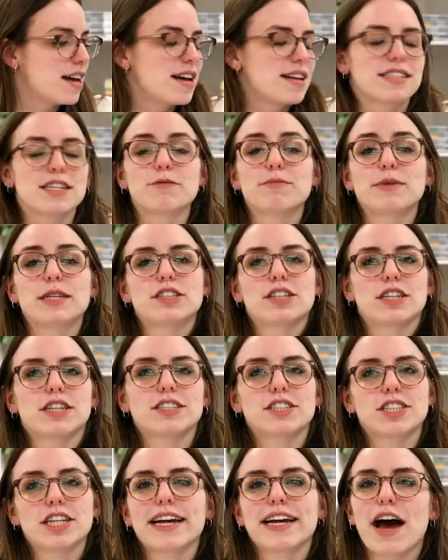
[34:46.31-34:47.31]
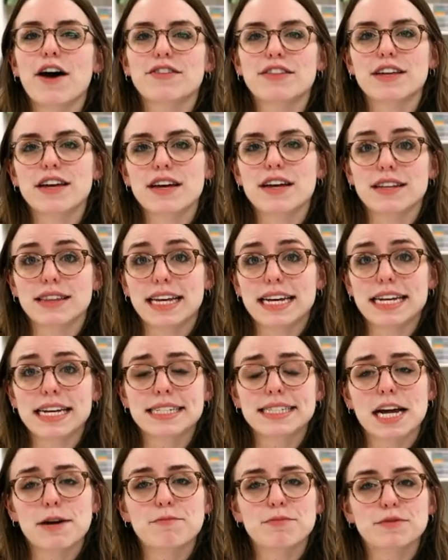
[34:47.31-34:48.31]
So be sure to check out the
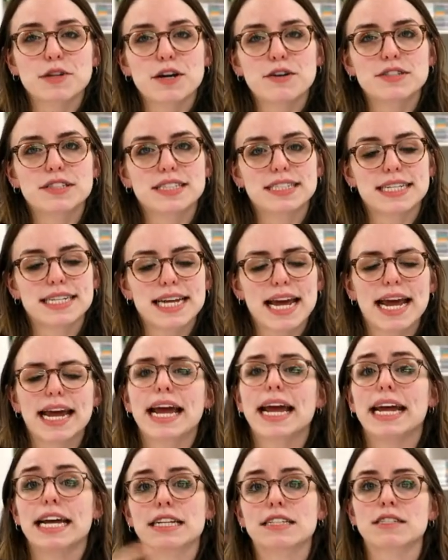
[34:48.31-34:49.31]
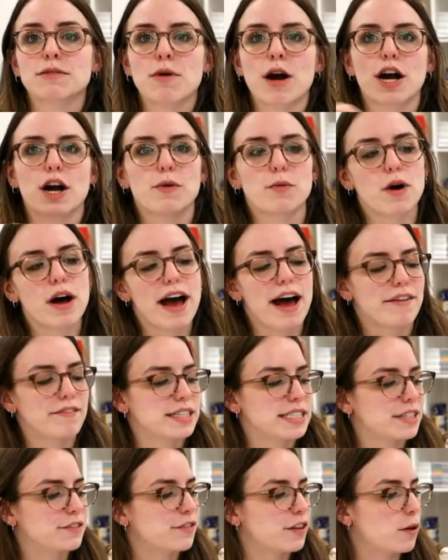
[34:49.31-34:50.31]
latest uploads today and tomorrow. We'll have a
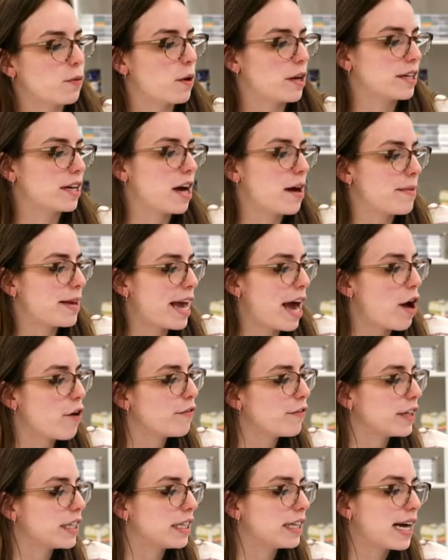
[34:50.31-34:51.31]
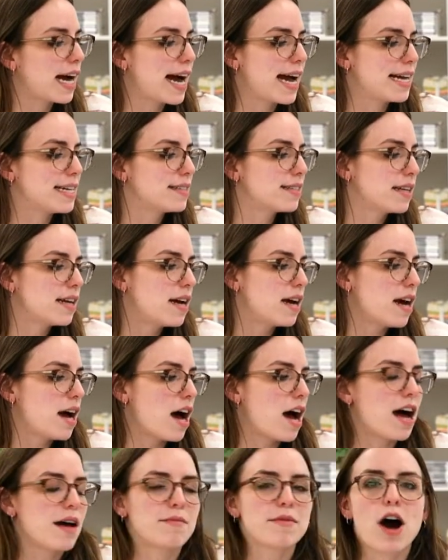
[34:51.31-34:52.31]
different one coming out for you guys.
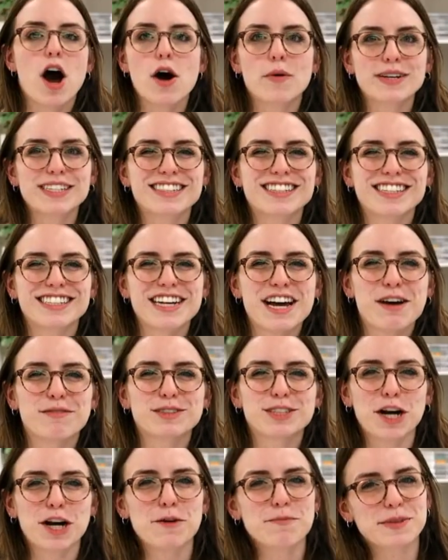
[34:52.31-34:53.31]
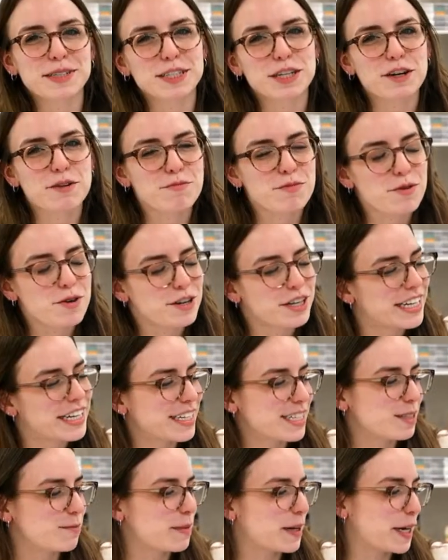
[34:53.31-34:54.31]
Um, always good to help sharpen your embroidery
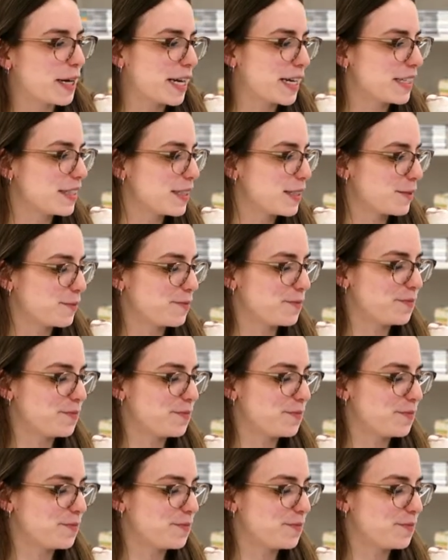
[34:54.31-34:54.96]
experience.